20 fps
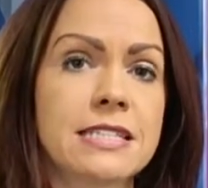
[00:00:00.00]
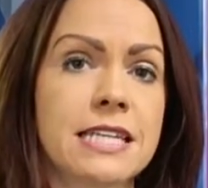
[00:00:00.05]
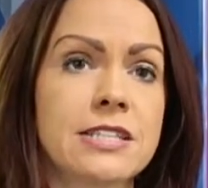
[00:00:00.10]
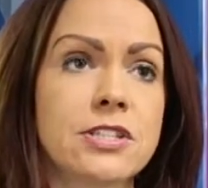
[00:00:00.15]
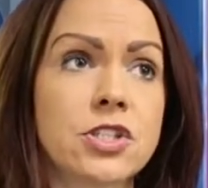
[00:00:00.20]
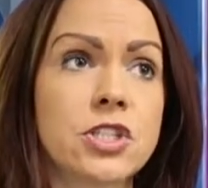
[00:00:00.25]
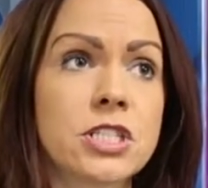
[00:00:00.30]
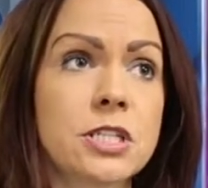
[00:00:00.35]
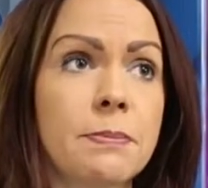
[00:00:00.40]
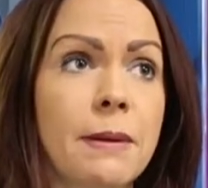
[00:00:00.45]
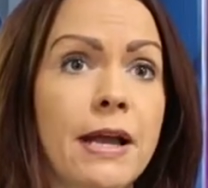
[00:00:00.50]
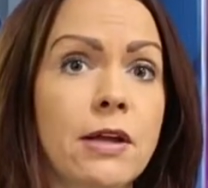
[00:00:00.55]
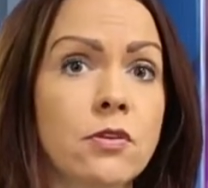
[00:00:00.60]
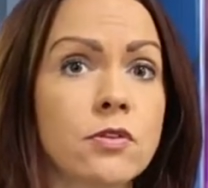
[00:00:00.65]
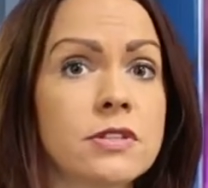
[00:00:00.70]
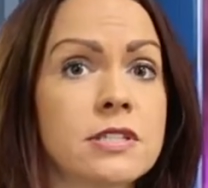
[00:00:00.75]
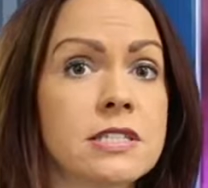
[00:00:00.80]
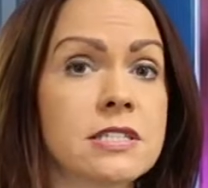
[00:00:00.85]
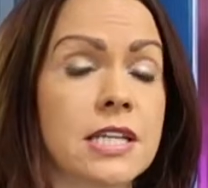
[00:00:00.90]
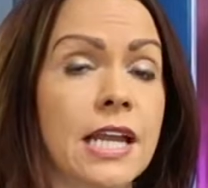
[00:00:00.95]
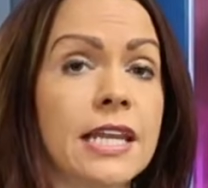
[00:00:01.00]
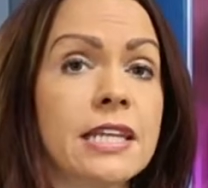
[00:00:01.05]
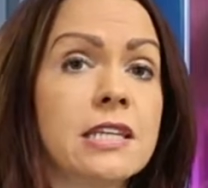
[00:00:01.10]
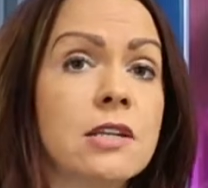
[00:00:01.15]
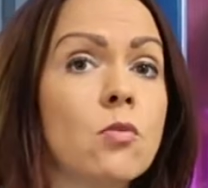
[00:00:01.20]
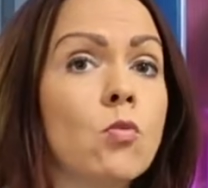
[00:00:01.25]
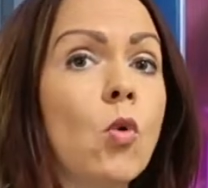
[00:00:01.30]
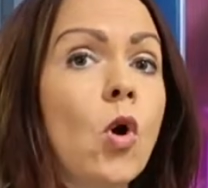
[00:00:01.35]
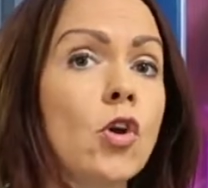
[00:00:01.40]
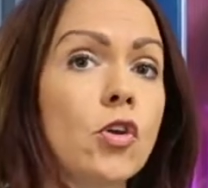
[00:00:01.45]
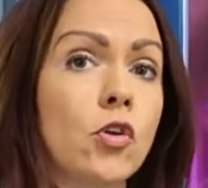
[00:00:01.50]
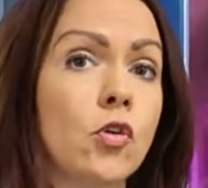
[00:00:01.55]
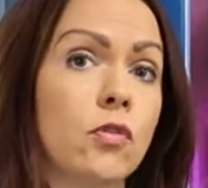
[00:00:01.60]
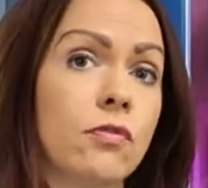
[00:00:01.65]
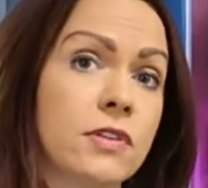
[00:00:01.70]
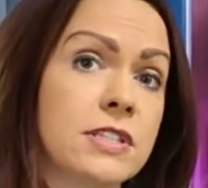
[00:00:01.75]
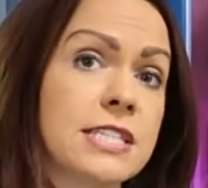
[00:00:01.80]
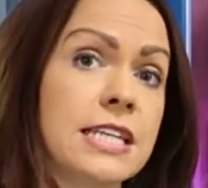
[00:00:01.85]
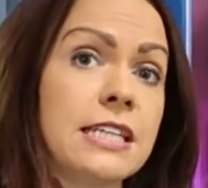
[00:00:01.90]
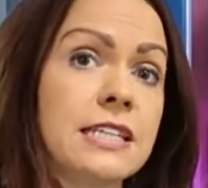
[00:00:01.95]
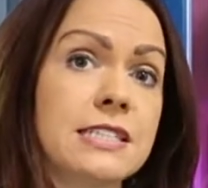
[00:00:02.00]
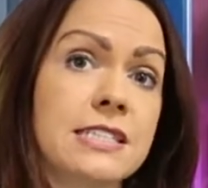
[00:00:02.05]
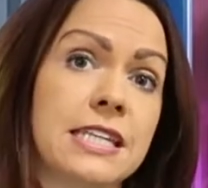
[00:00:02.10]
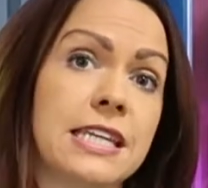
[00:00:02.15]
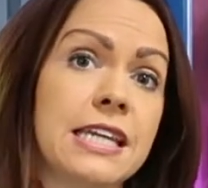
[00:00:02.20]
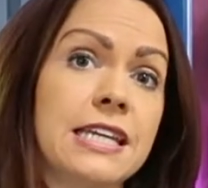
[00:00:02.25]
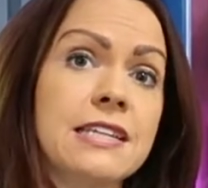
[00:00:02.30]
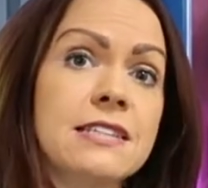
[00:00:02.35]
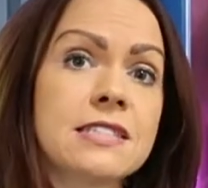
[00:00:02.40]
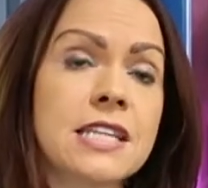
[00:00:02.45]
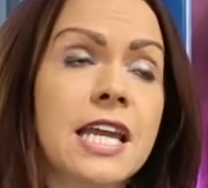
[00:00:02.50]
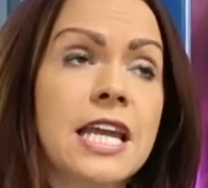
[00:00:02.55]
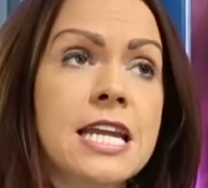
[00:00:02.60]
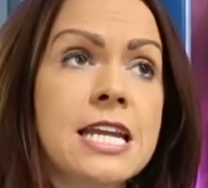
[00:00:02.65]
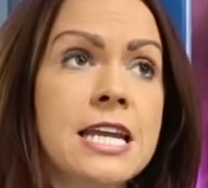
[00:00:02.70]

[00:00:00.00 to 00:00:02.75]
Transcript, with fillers: it's just about understanding what your fertility is